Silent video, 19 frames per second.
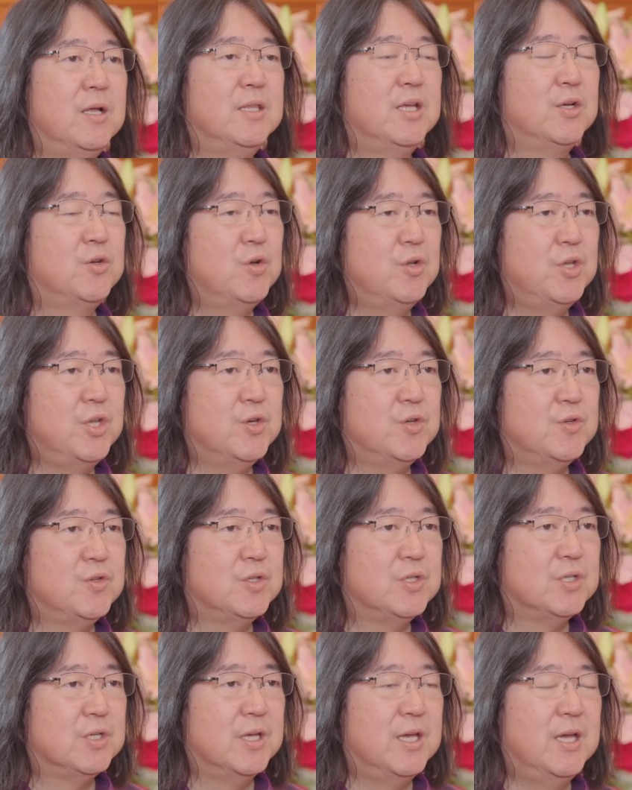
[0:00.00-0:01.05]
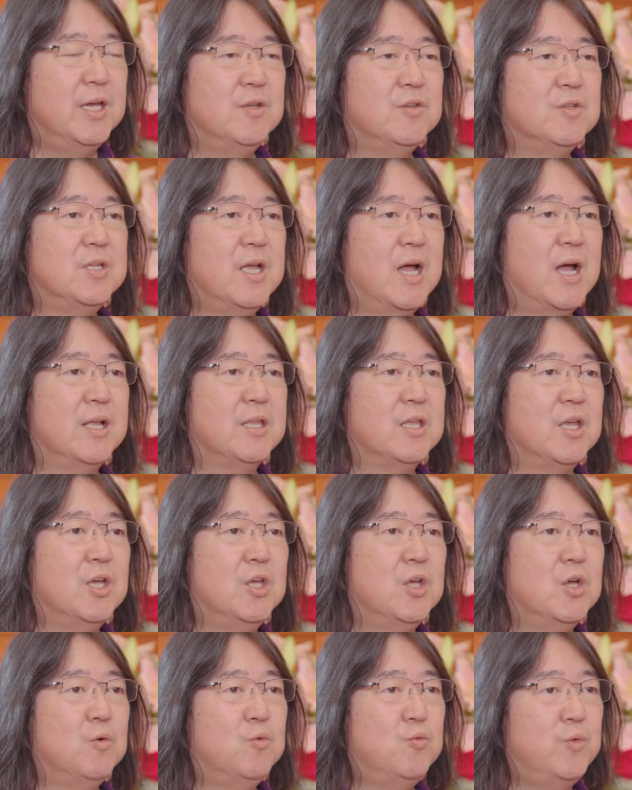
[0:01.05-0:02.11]
The good news is that
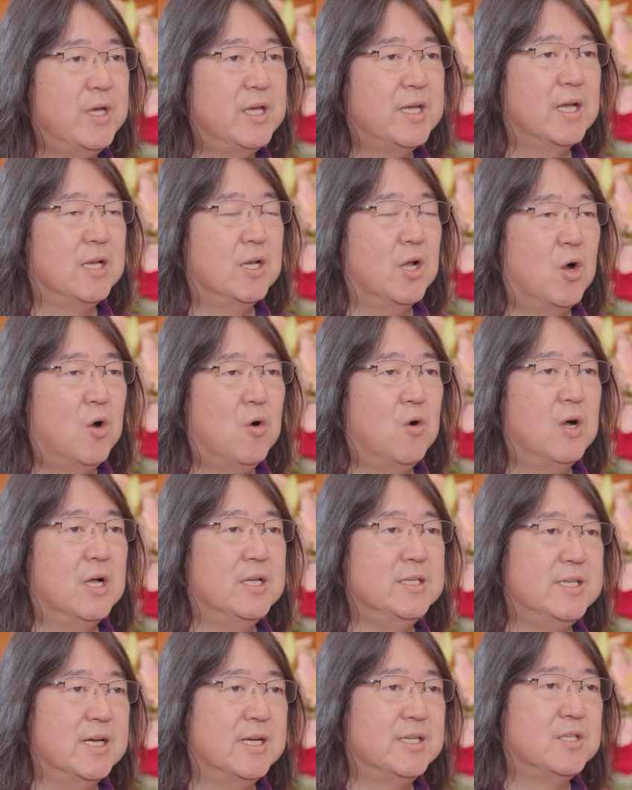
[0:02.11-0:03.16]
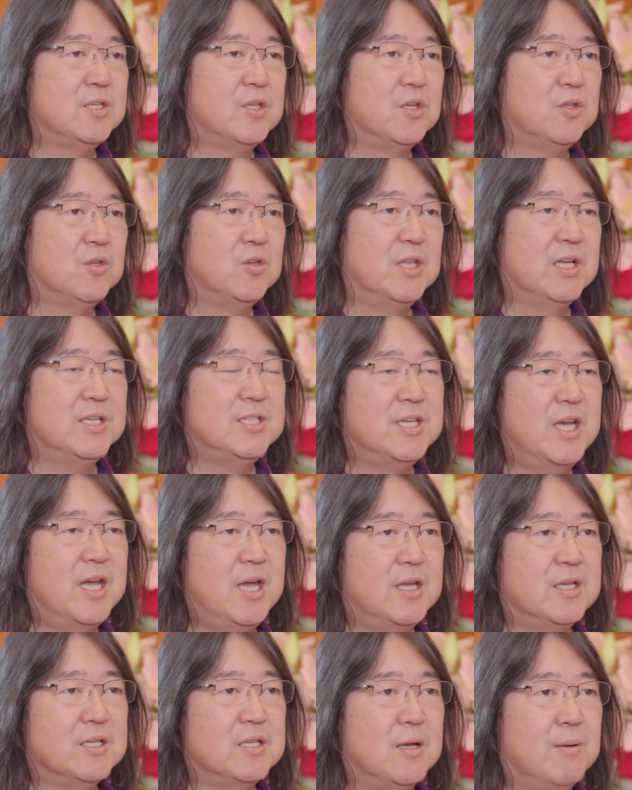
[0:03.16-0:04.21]
we can all adjust to the
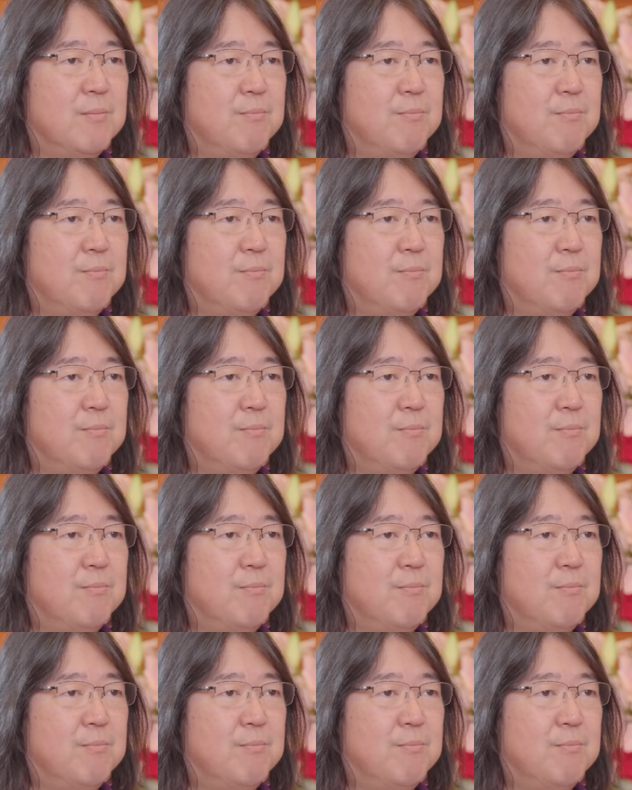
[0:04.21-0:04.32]
change.